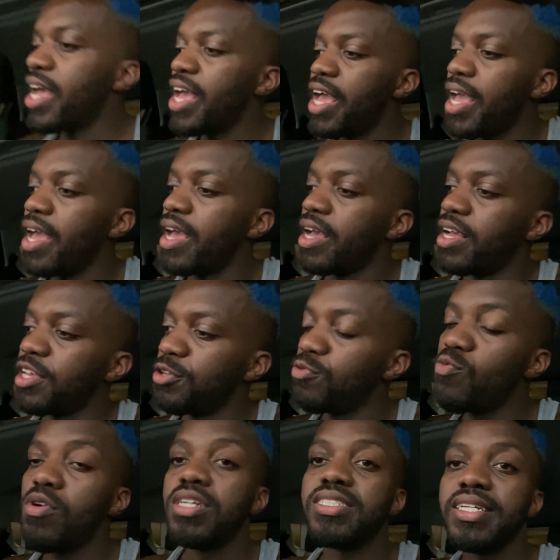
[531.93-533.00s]
and you
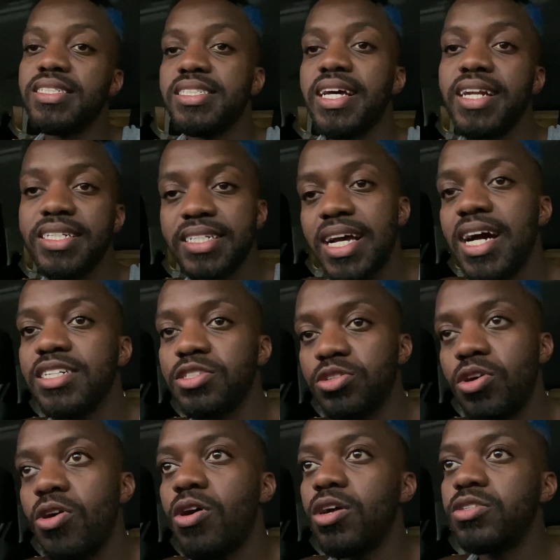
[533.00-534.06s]
want to sanitize the
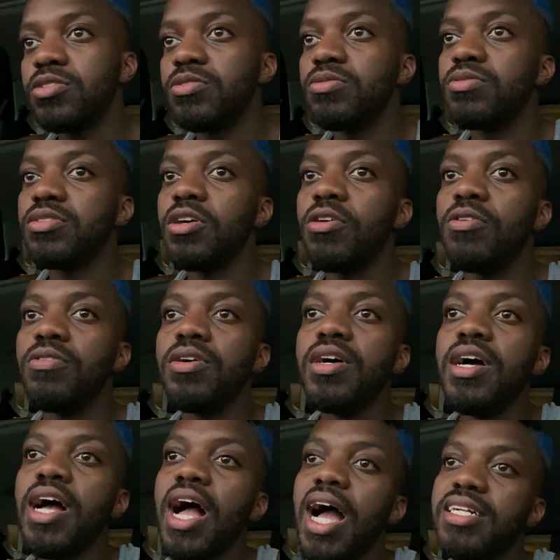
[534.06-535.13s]
car too. So
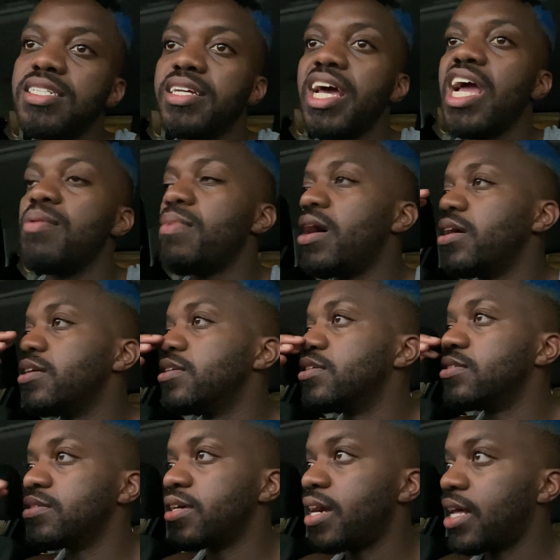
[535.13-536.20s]
I just came out here,
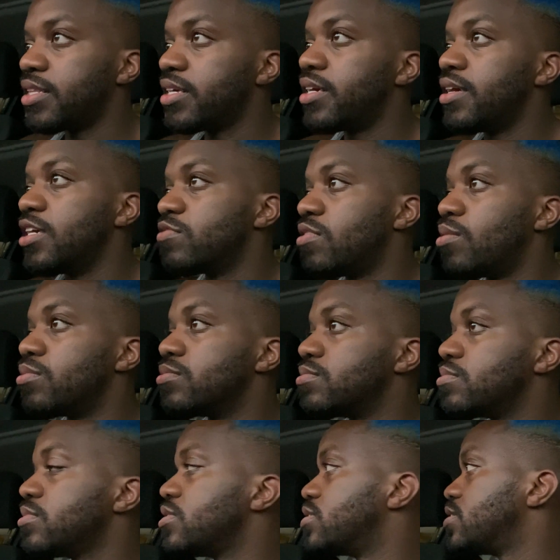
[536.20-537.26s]
got the keys from him,
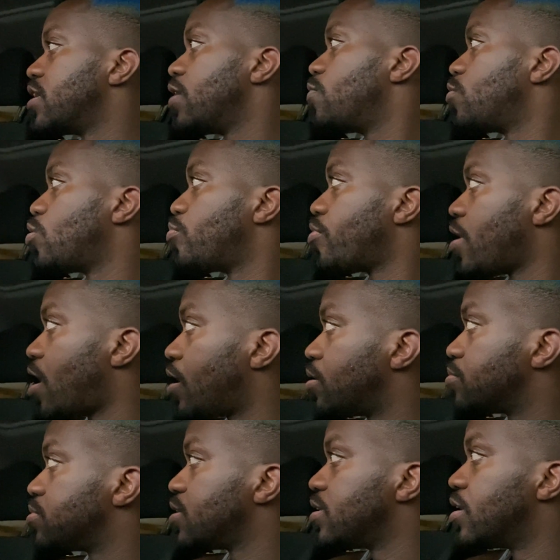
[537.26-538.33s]
said with no
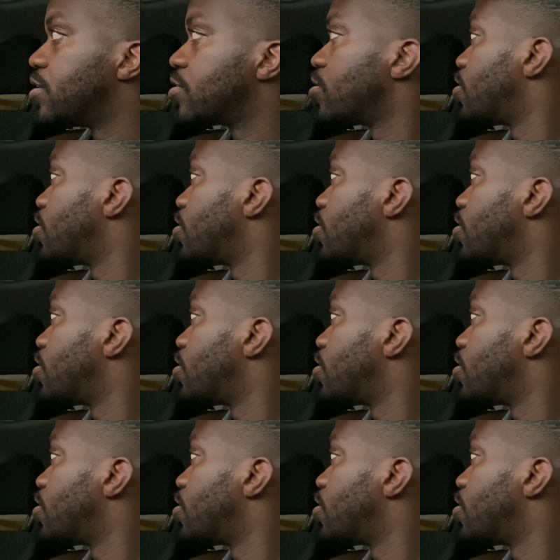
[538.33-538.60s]
problems, you love the